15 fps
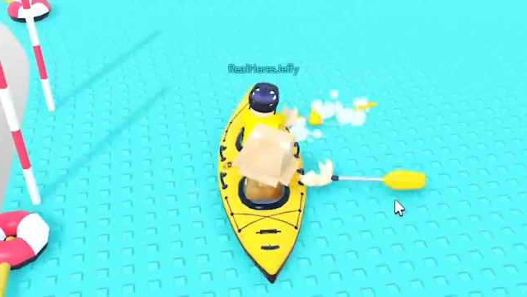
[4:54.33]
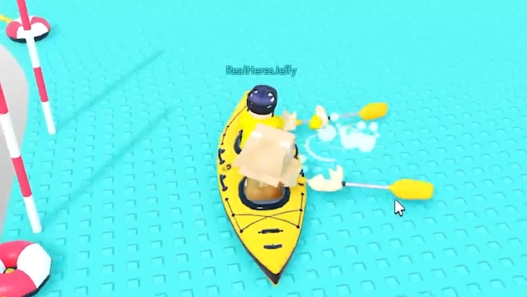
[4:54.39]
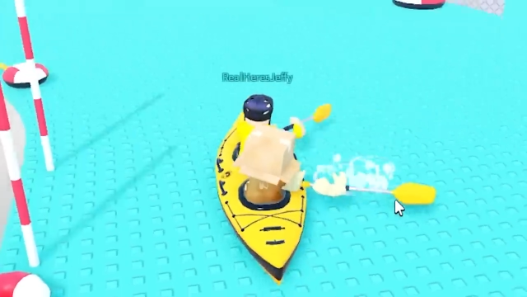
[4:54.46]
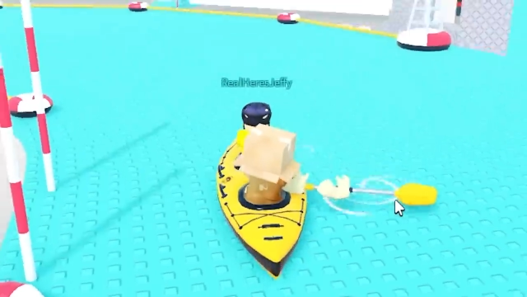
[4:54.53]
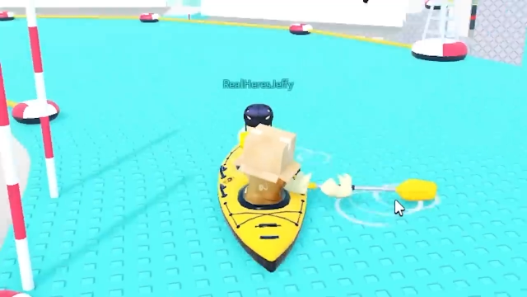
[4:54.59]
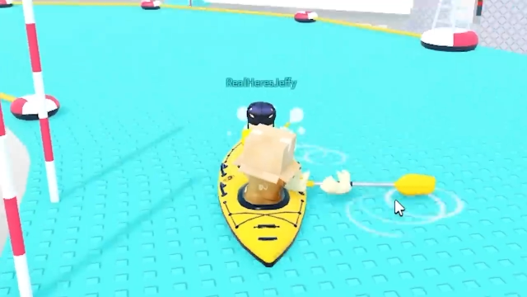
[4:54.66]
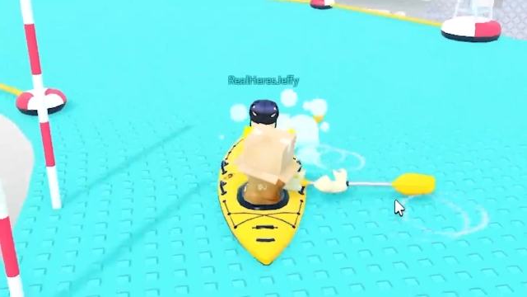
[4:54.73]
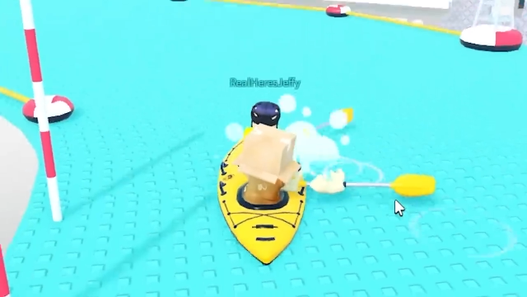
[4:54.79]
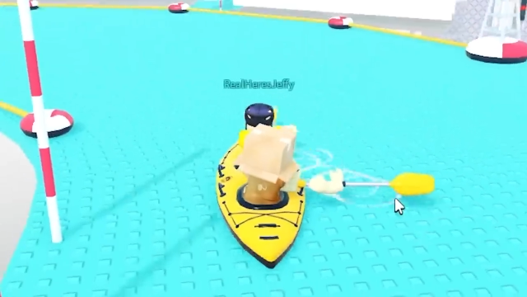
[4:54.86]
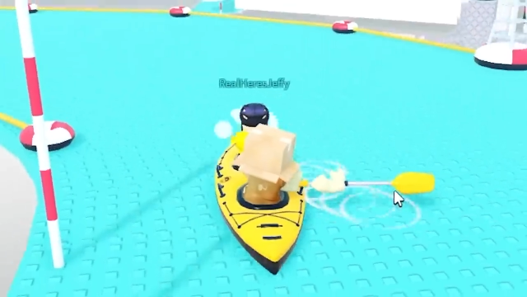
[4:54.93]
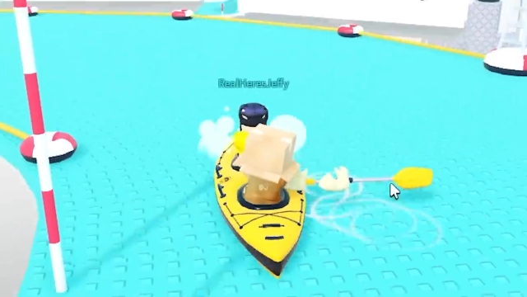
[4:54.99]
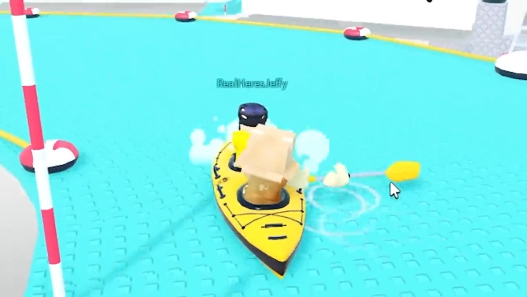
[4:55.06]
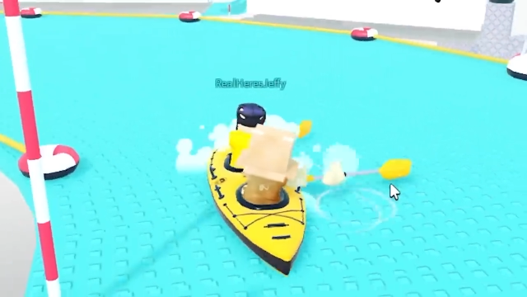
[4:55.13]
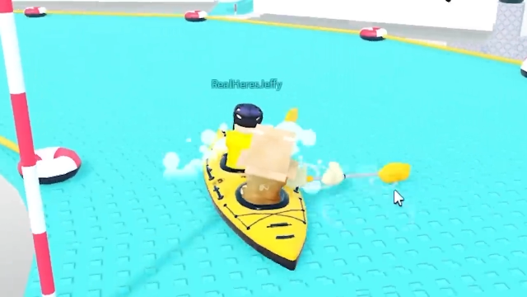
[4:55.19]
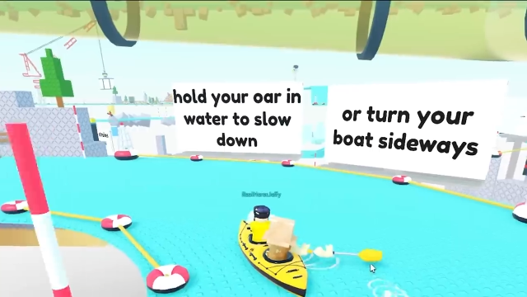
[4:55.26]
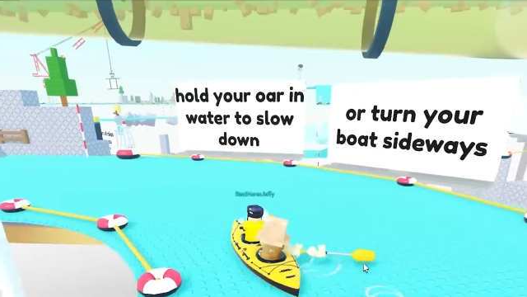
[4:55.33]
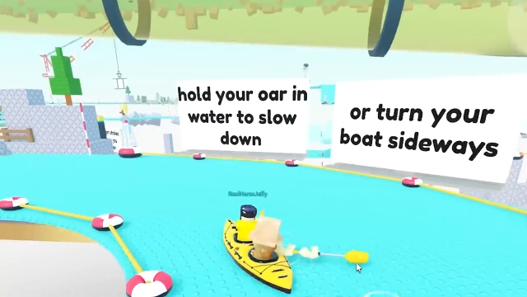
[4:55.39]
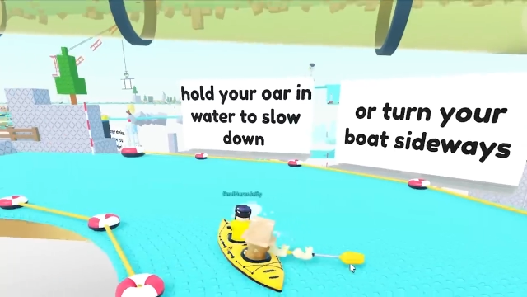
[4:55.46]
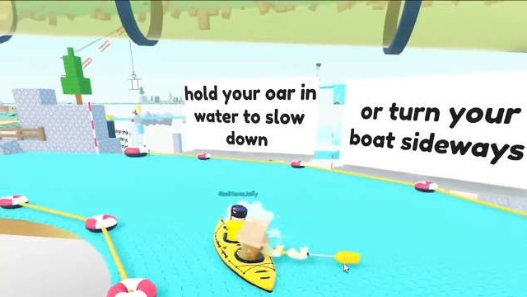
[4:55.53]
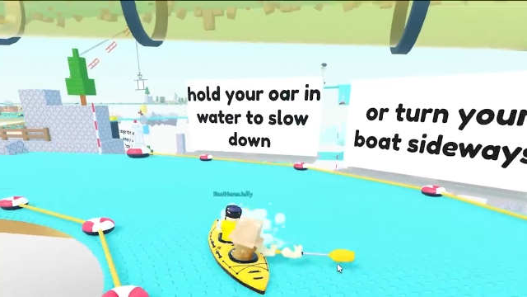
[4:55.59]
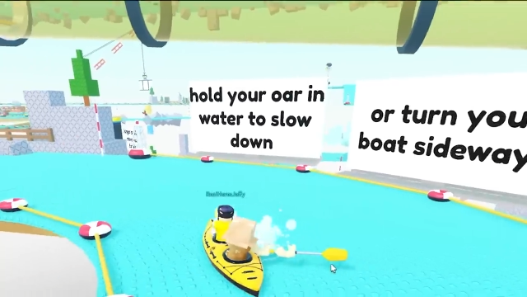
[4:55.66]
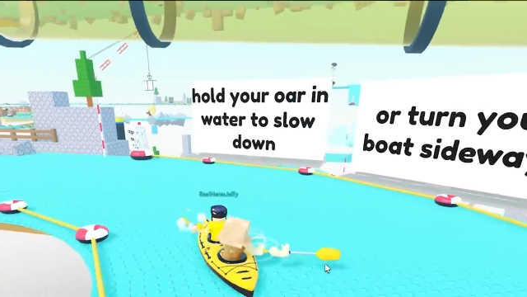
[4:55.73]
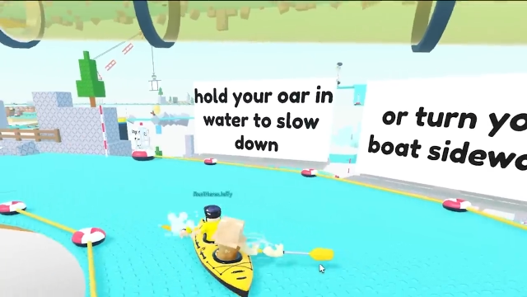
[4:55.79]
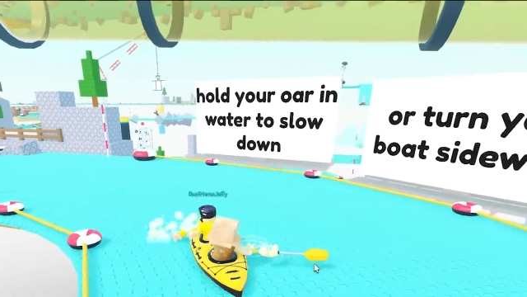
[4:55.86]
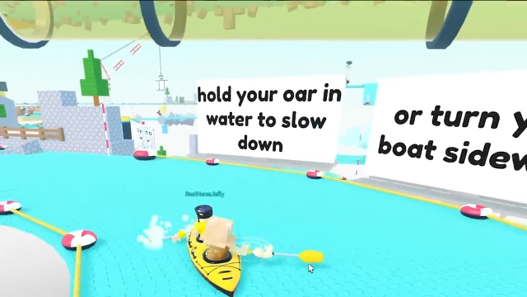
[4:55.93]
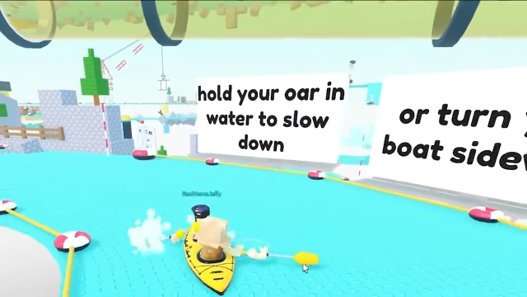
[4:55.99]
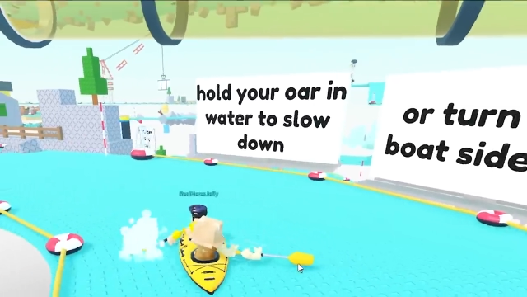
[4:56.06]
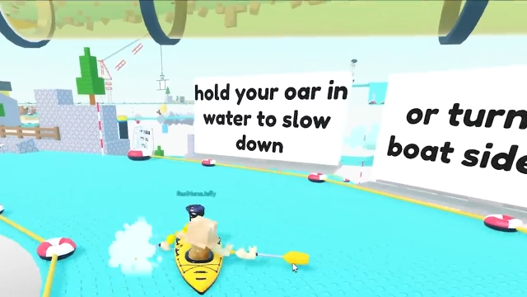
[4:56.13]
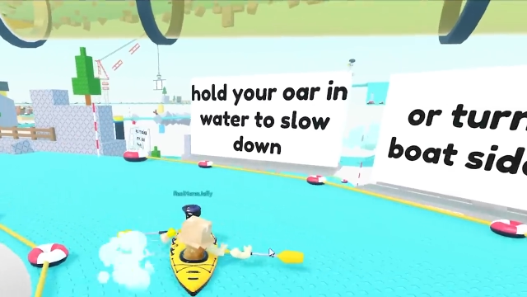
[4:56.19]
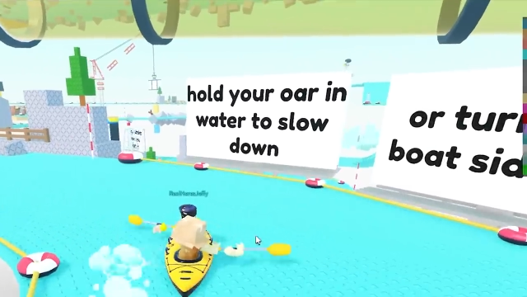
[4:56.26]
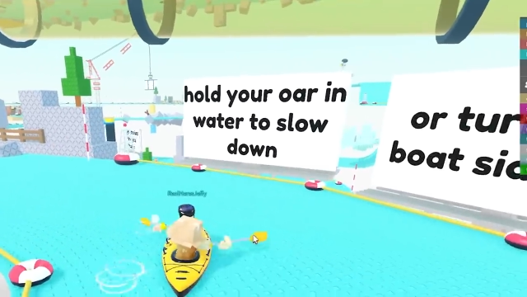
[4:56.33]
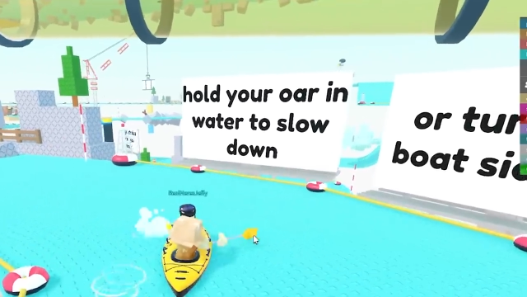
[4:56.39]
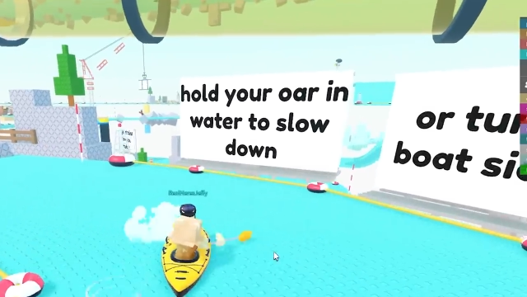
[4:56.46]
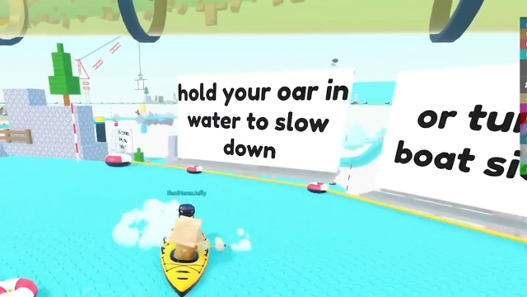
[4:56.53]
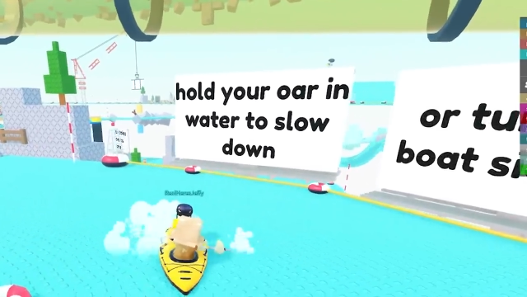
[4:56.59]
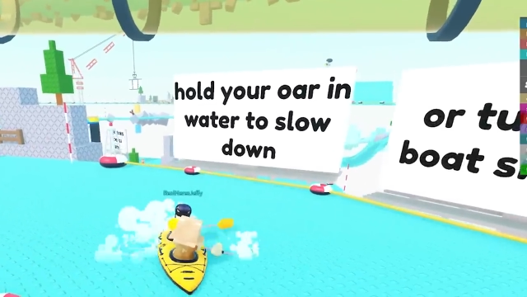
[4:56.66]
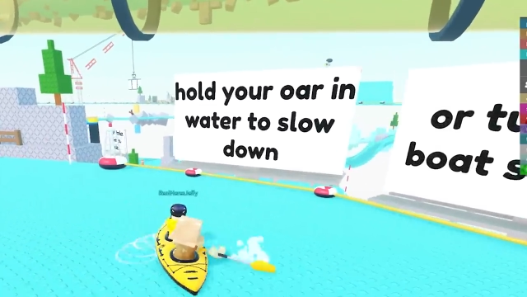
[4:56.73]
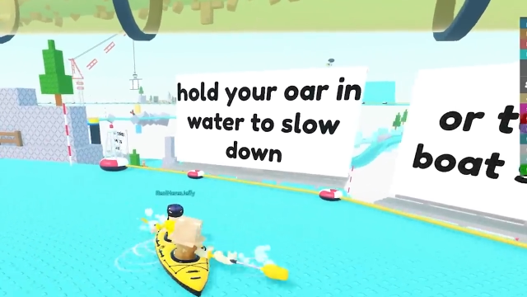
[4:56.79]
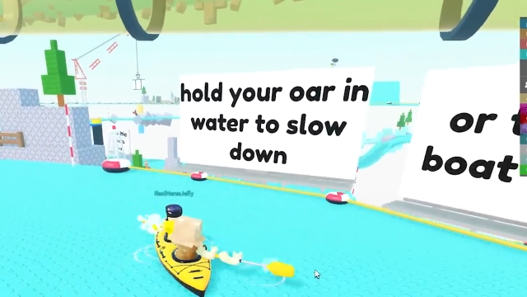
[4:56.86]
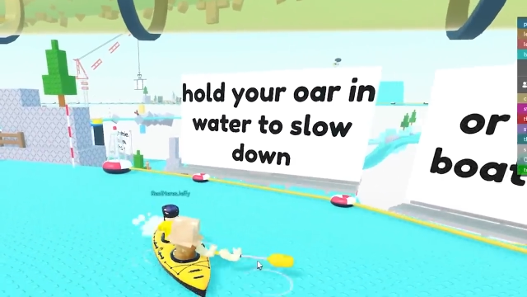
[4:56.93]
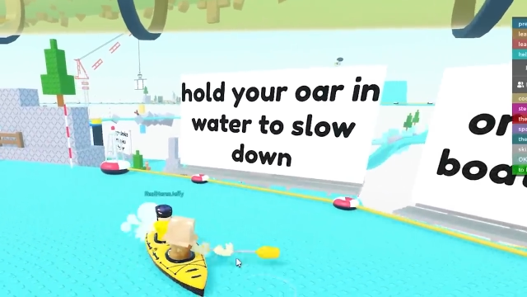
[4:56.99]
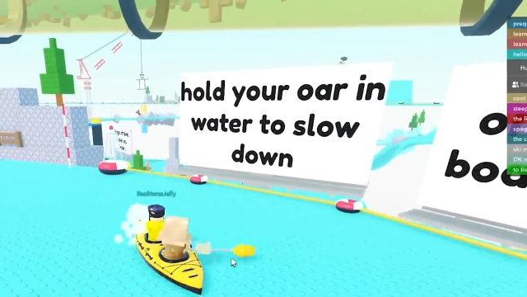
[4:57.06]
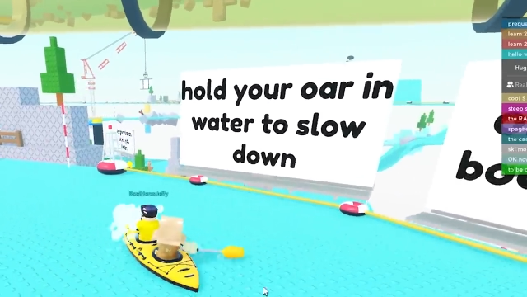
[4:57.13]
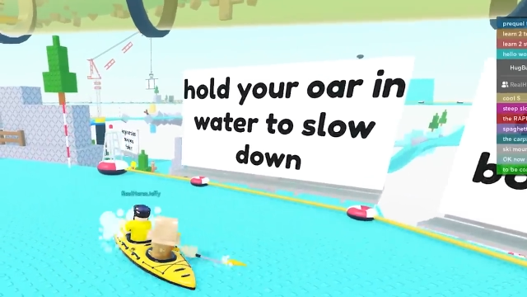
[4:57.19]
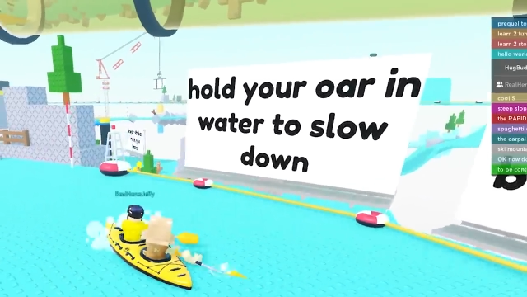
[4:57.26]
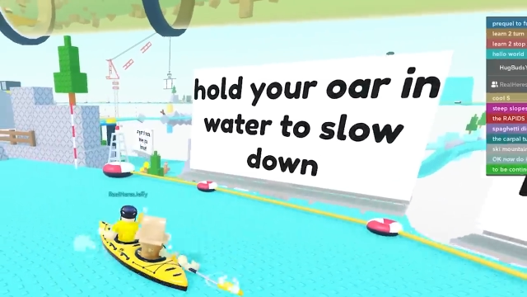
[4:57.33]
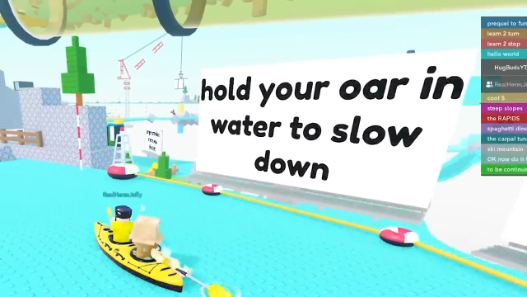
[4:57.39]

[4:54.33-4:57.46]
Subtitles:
Nobody's mouth can be seen.